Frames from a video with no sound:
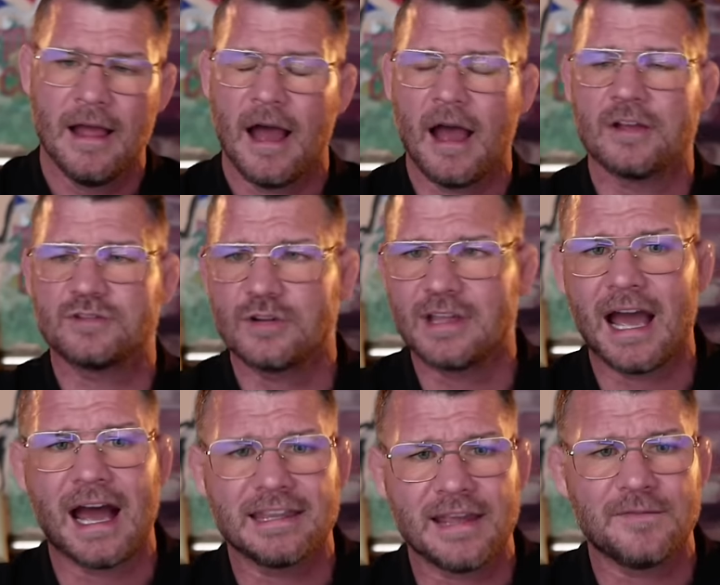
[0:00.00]
Uh, so, yeah,
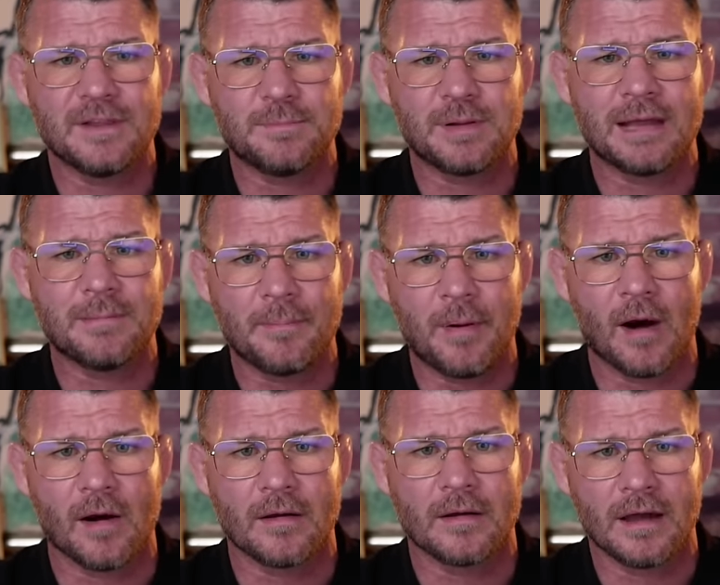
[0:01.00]
I definitely played my
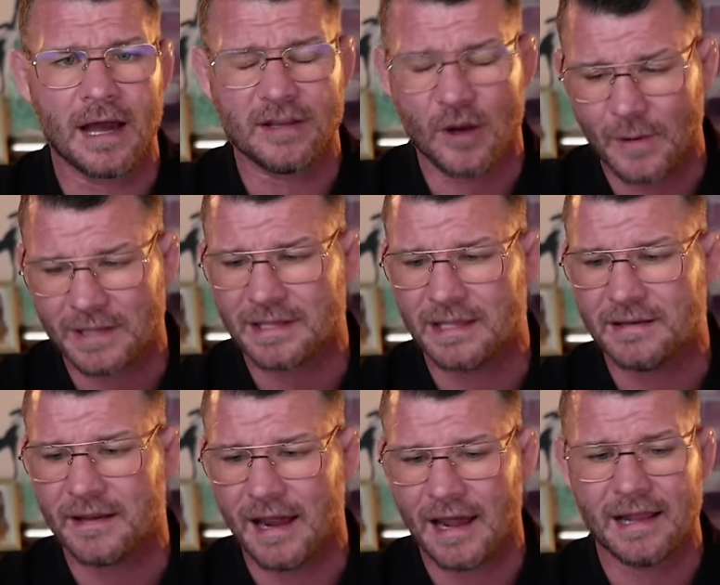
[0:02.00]
part. I know I did.
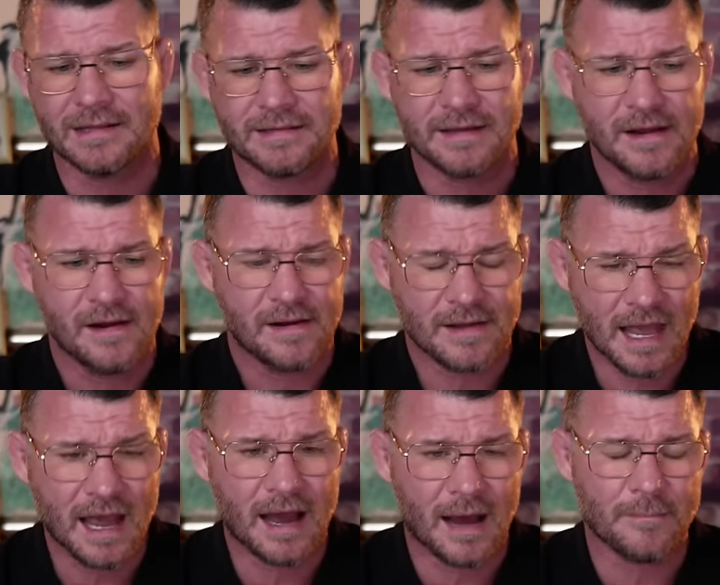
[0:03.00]
And,
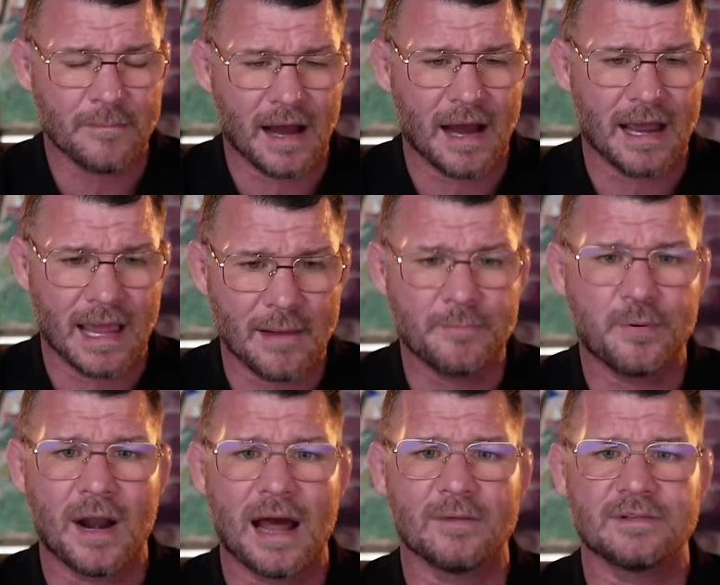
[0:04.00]
yeah, I'm, I am
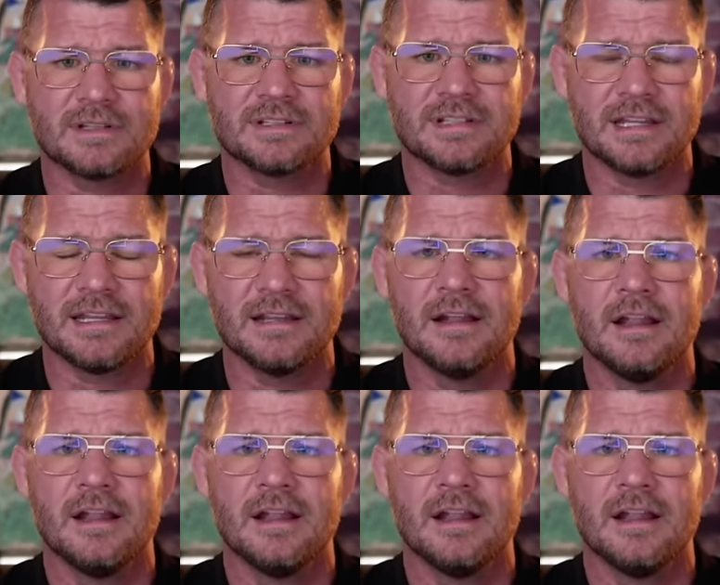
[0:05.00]
proud to see